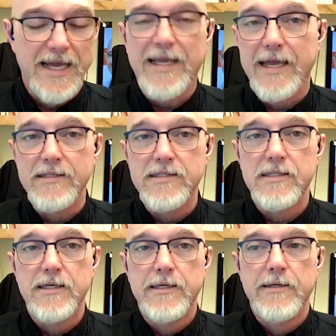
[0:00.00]

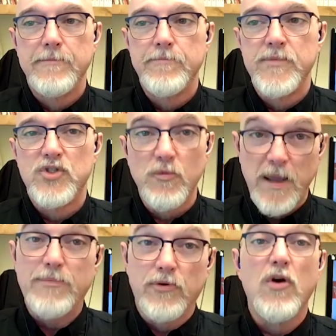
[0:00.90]
decades, to
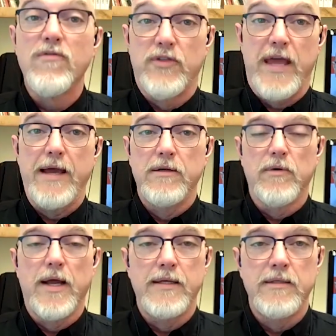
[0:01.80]
paper over that,
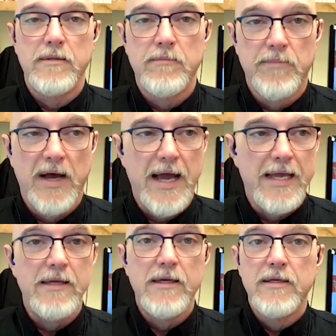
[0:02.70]
right?
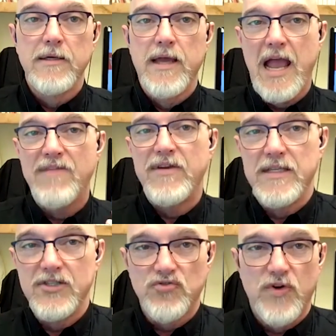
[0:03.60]
By
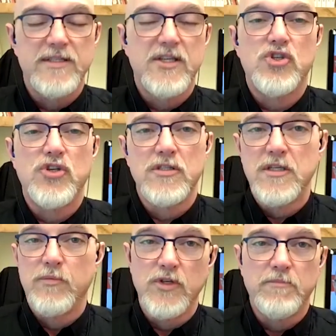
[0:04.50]
having these
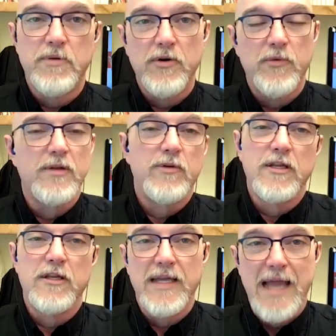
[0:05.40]
transitions in which both,
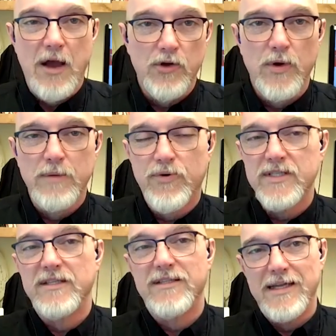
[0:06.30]
the outgoing
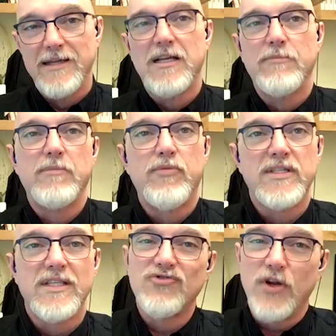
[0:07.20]
president, the incoming
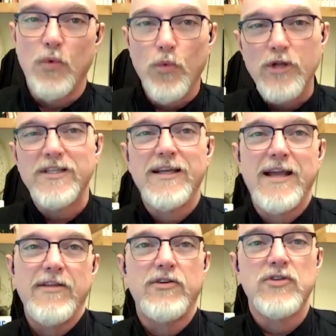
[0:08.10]
president try to work
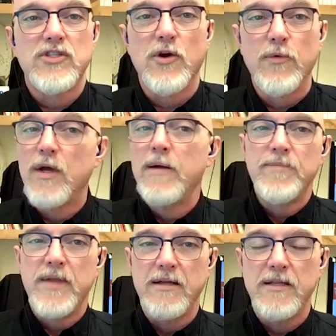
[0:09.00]
together. So
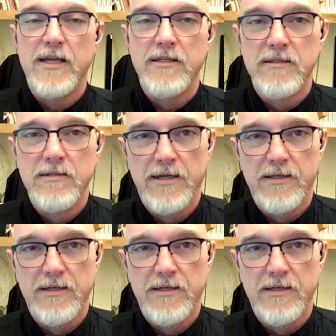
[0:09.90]
it